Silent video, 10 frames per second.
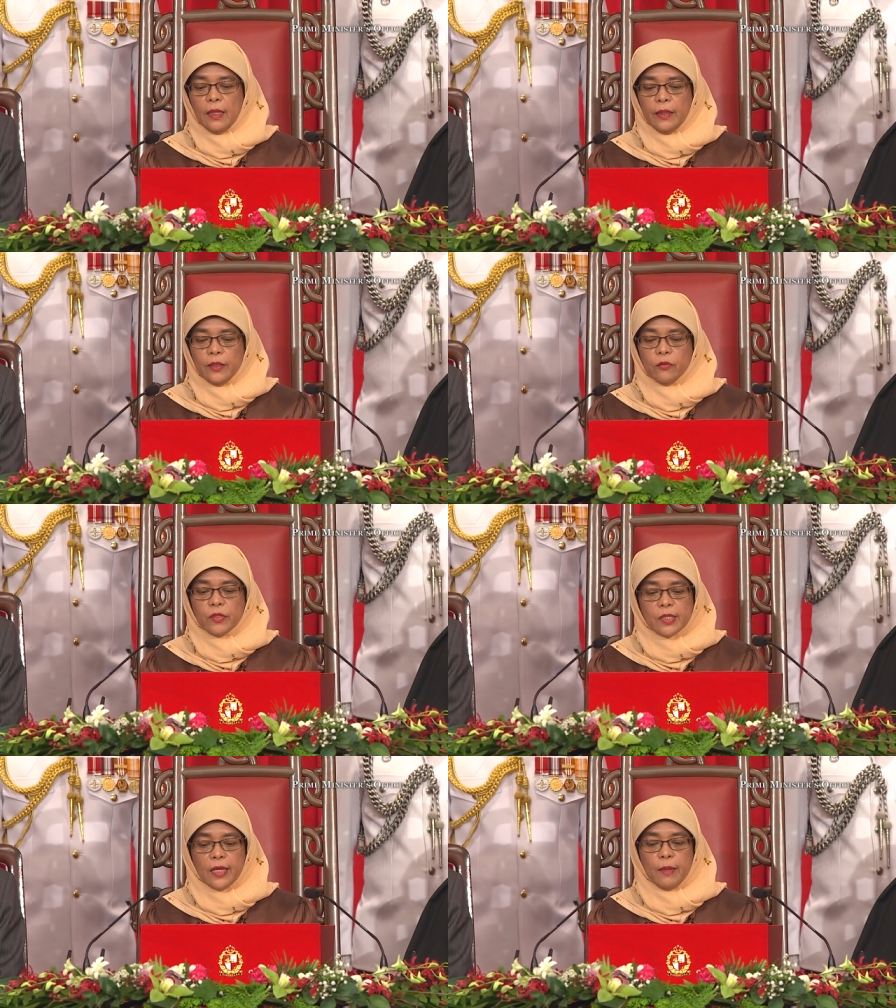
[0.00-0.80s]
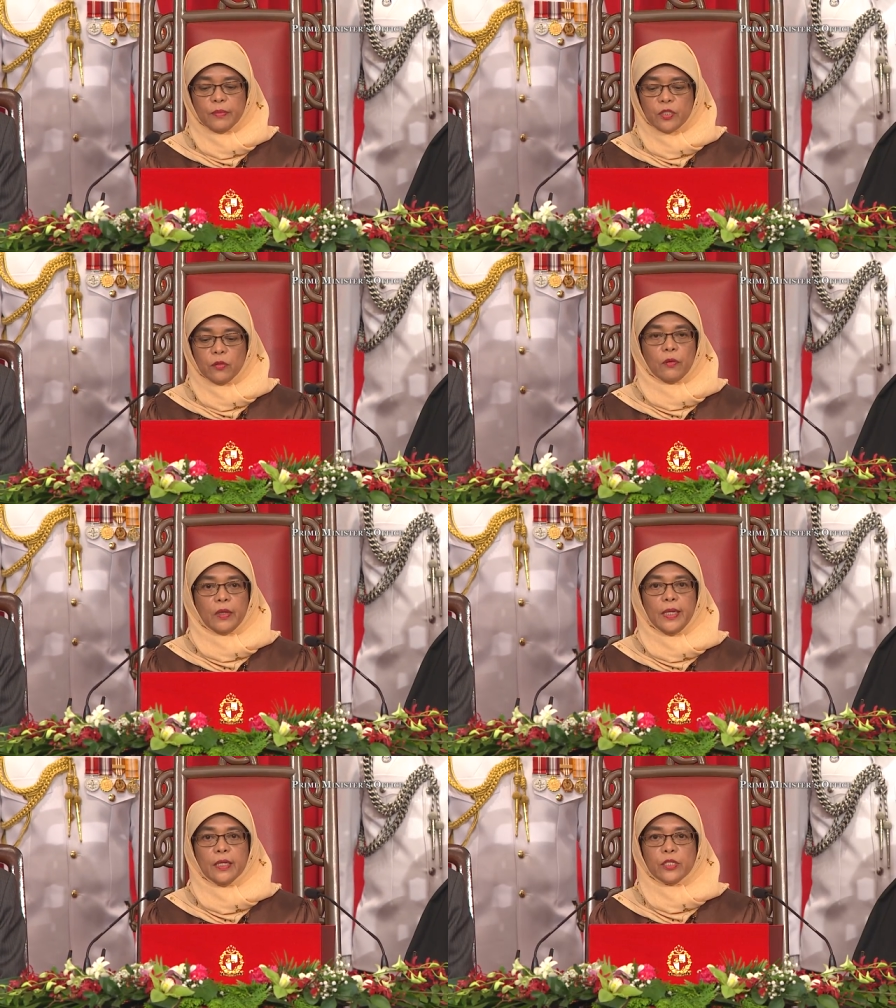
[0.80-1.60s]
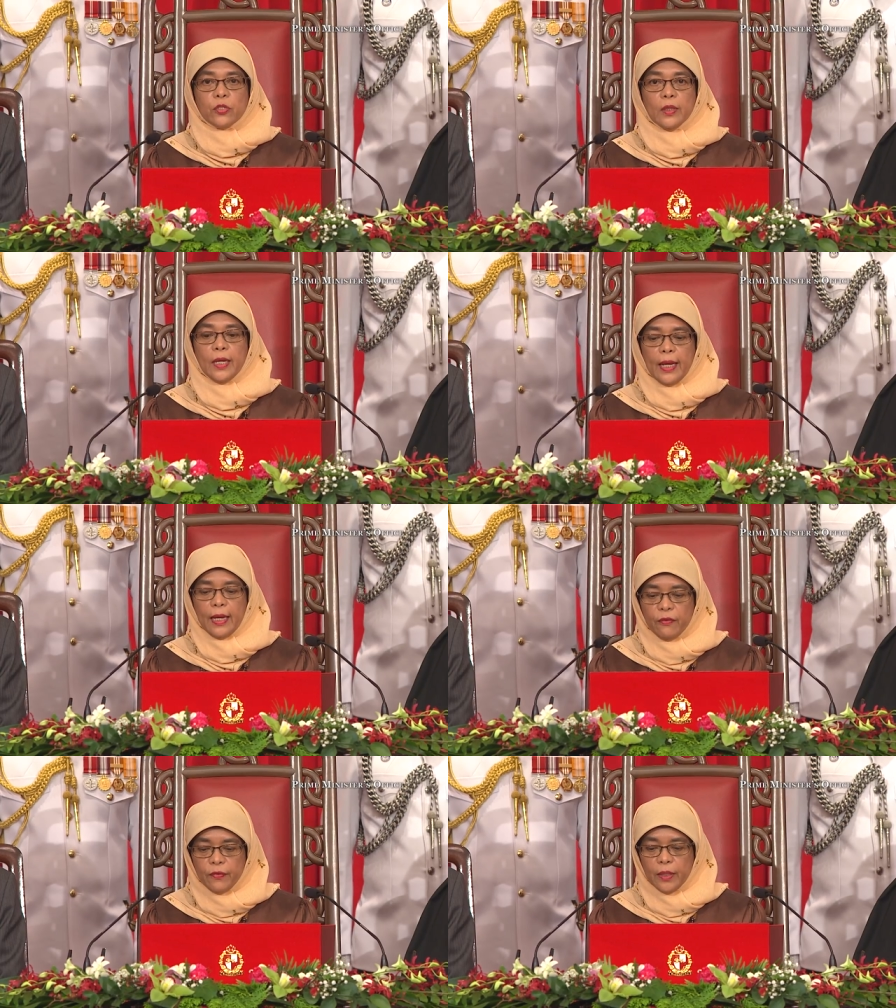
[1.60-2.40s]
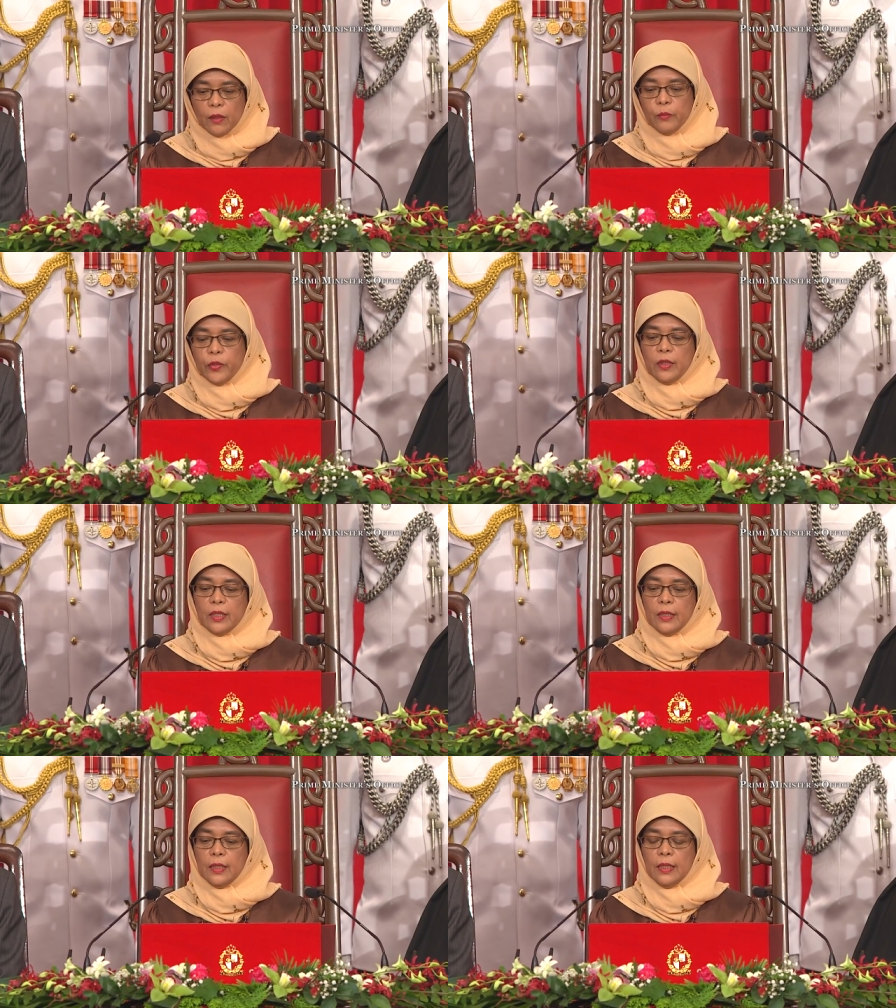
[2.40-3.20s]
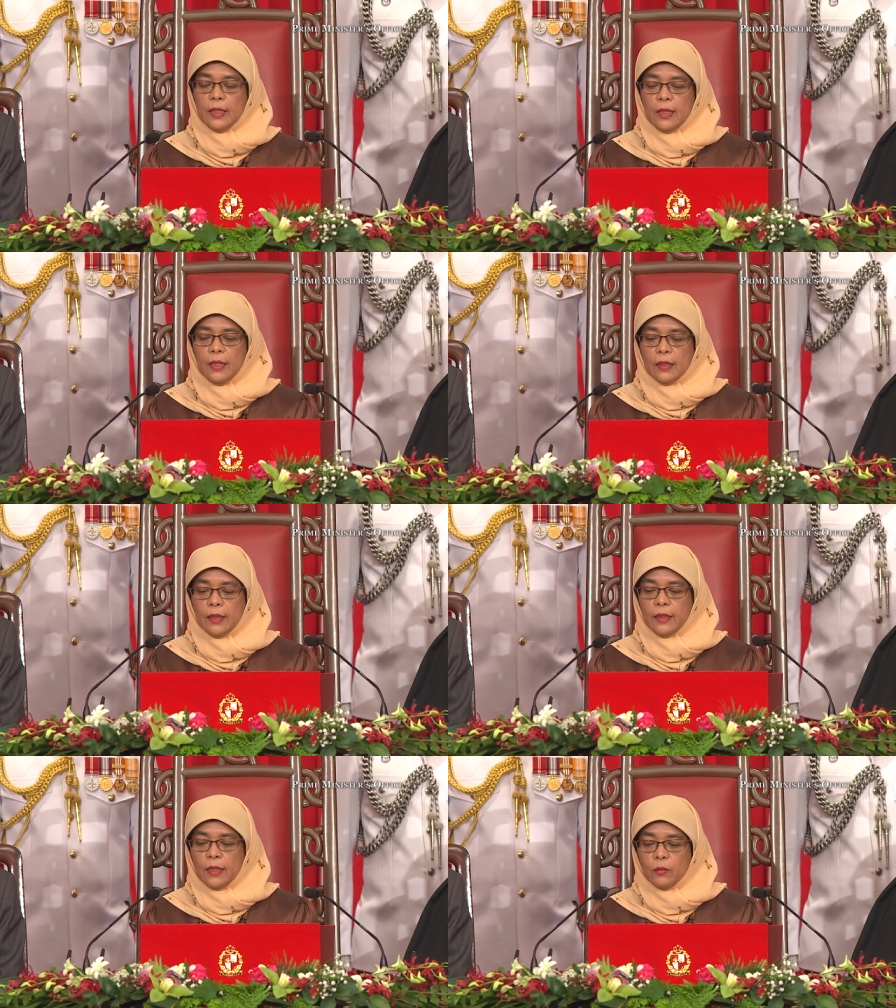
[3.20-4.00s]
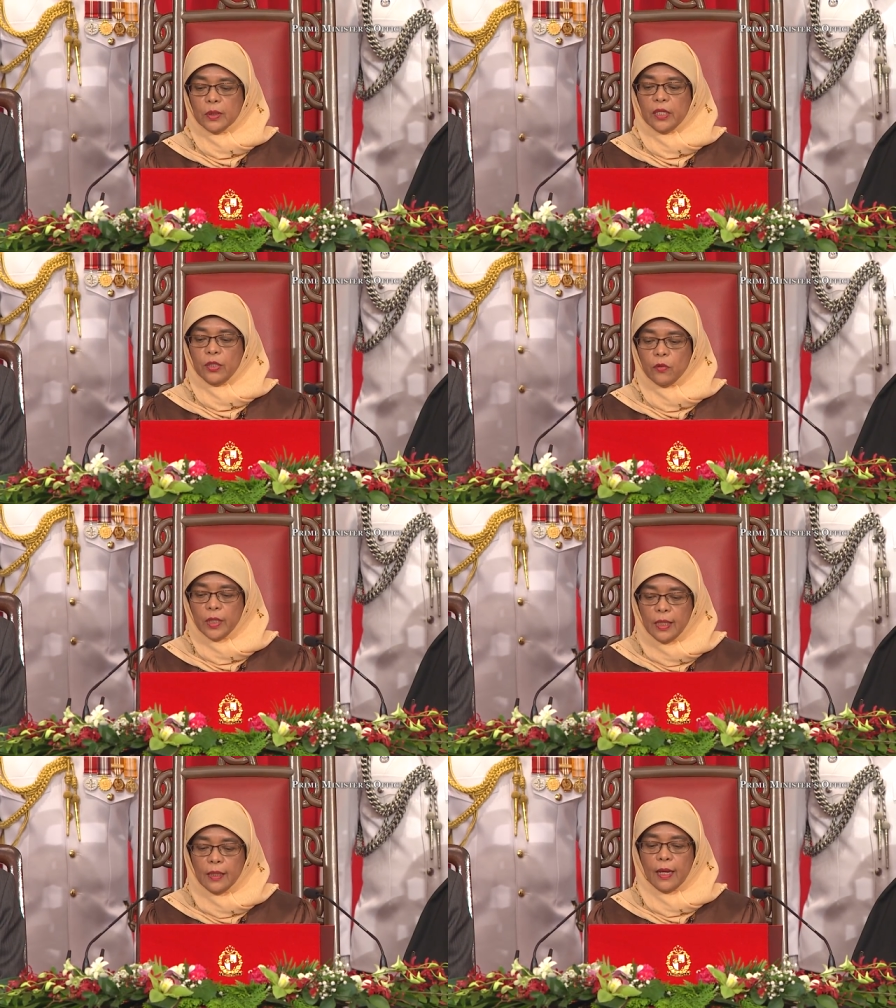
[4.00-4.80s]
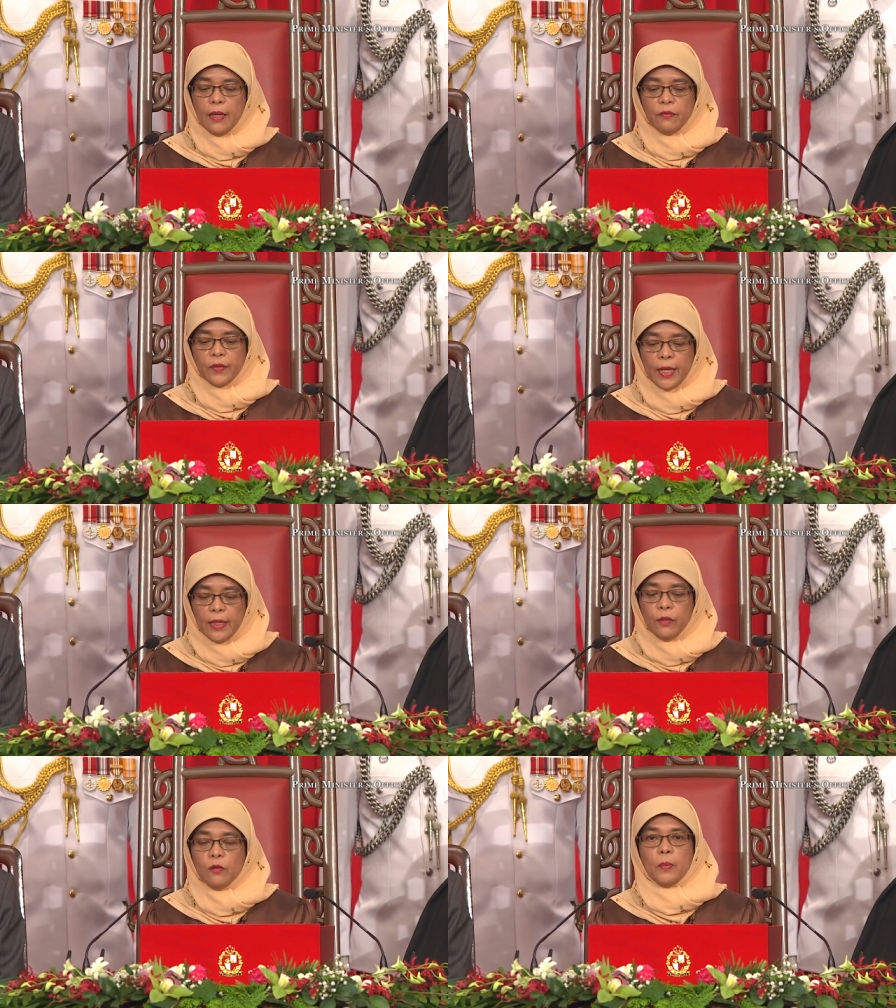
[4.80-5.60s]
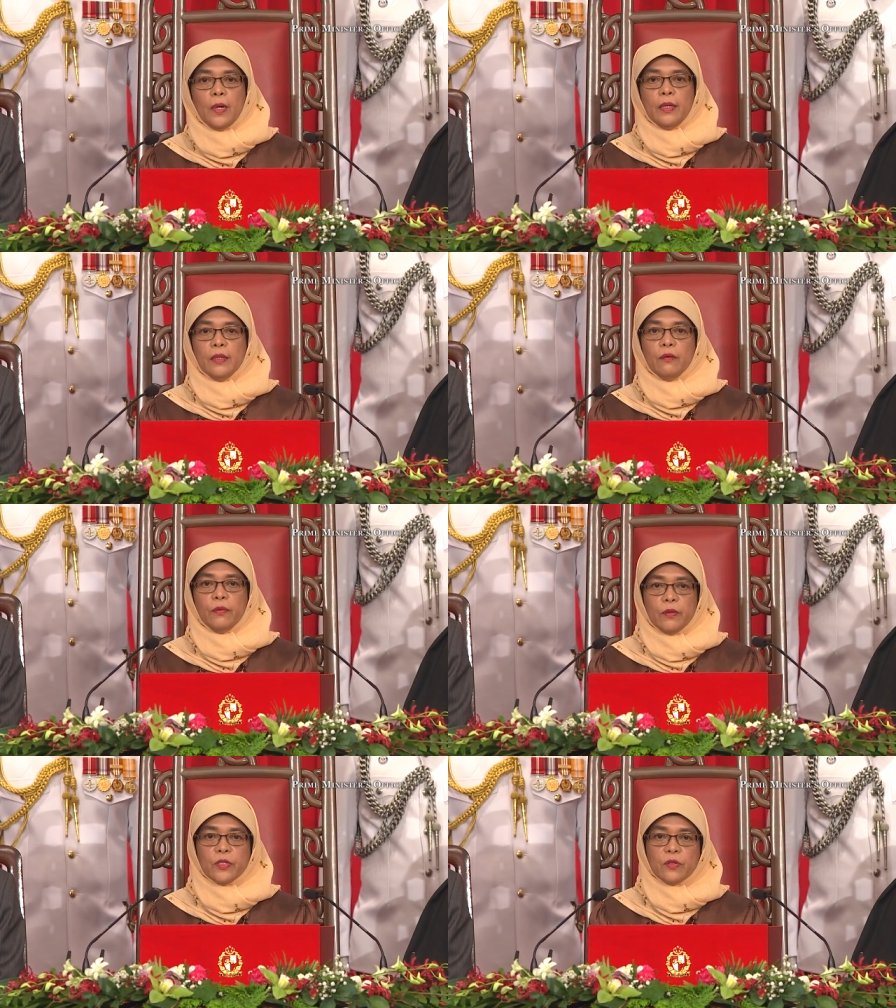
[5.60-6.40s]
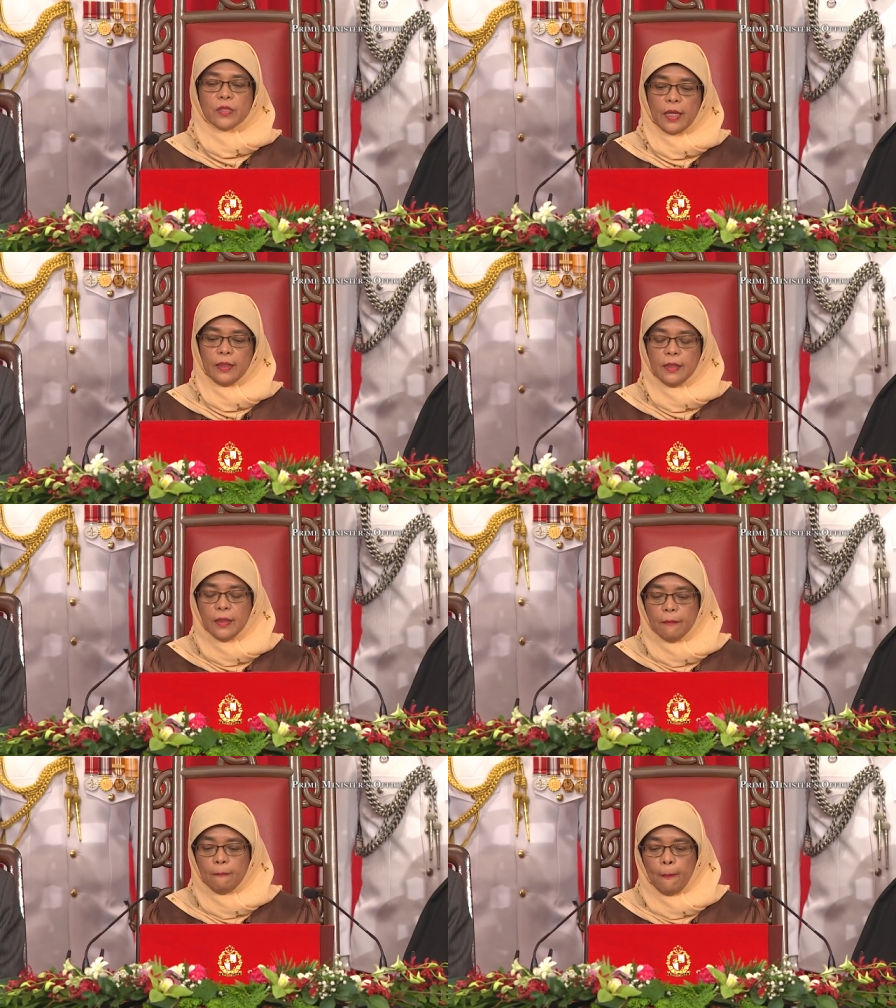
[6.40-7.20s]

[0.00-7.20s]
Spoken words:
and took steps to reassure every community that they were a unique and valued part of our society.